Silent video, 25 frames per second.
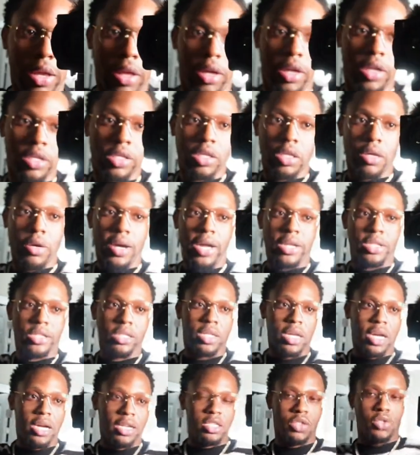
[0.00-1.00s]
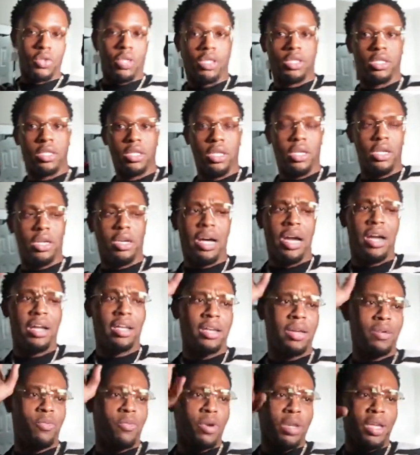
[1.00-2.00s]
y'all, so I just got dressed. Uh,
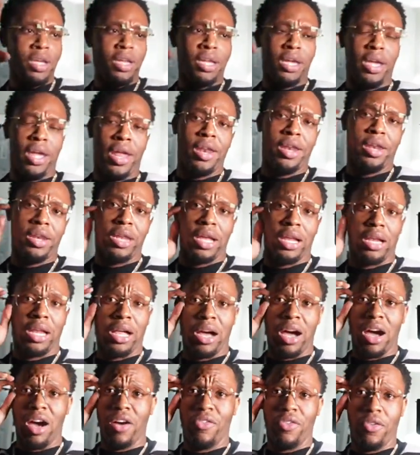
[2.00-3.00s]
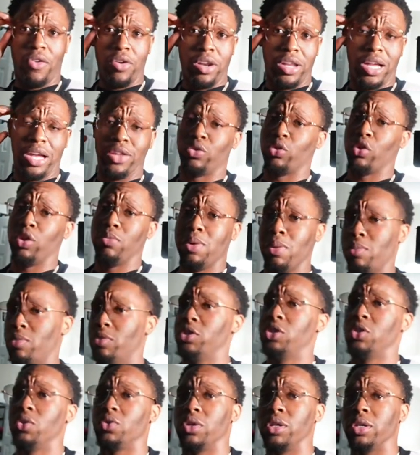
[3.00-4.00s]
I went ahead and ended that live. Only like three people
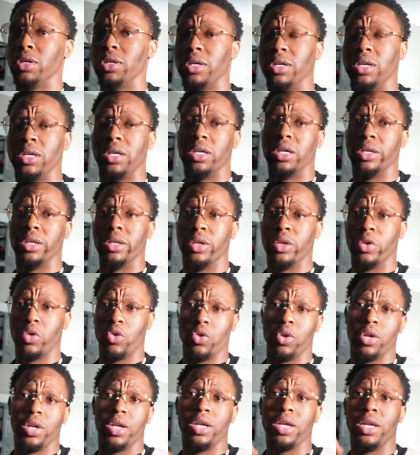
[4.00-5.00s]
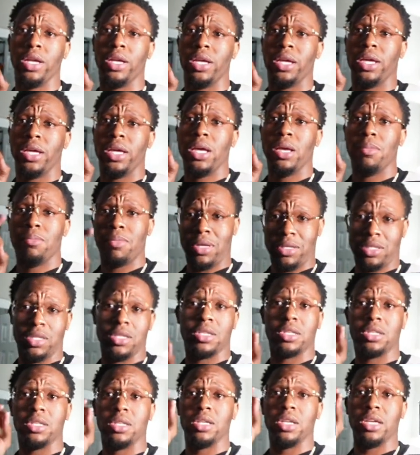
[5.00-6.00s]
joined. Uh, Lori, my
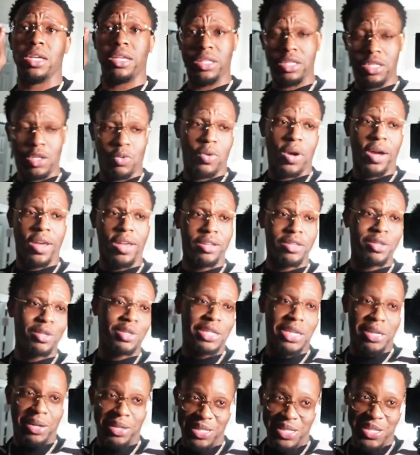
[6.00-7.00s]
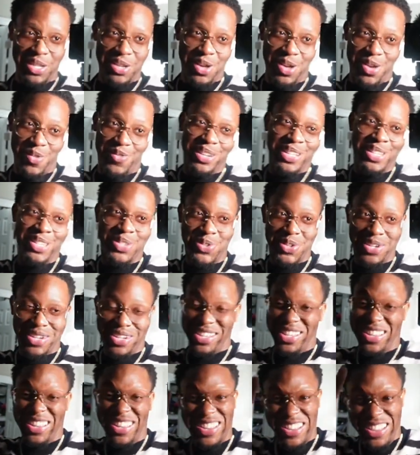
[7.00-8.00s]
sister, and Taraya. So shout out to y'all for
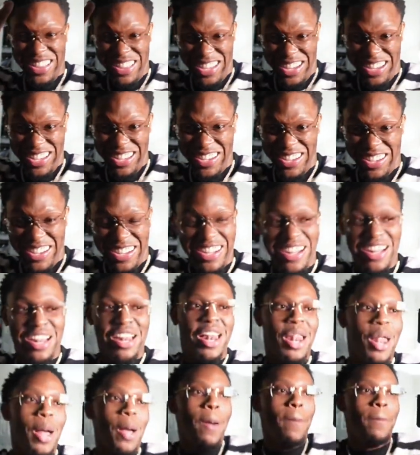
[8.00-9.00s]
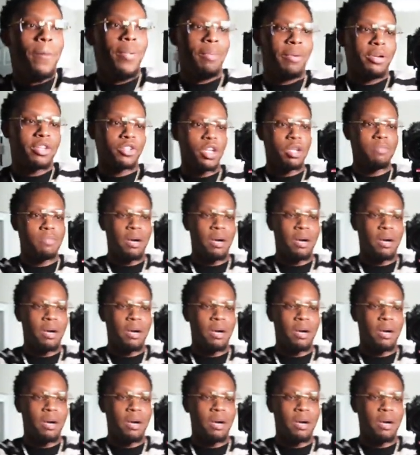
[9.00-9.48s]
joining. Love y'all. But I'm going to show you